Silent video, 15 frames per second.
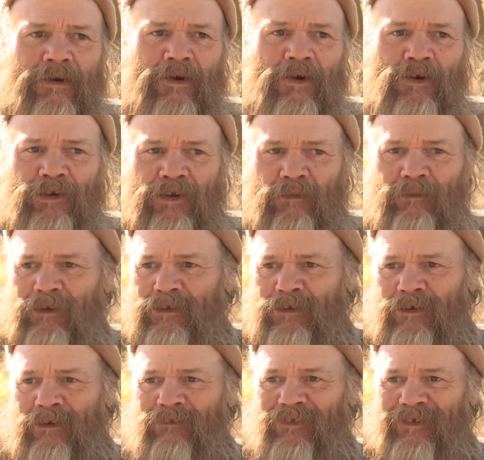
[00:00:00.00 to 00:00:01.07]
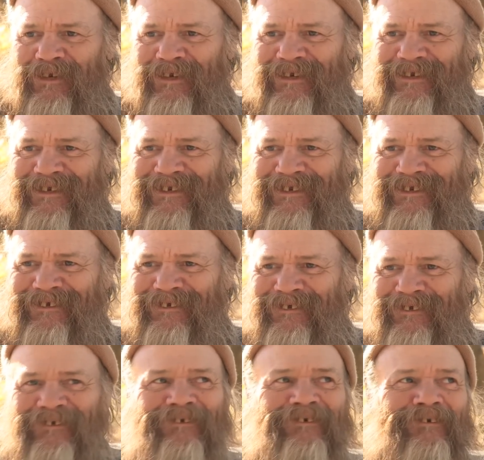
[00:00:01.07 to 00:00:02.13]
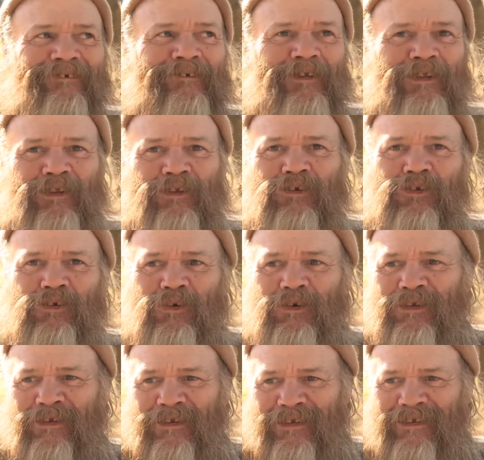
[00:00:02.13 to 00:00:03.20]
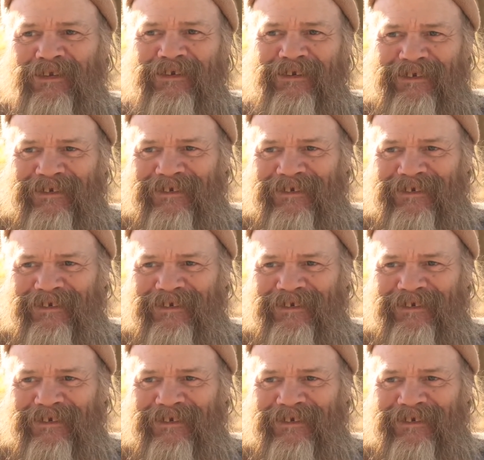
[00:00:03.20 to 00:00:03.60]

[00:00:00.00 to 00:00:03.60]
or kill myself. One of the two choices.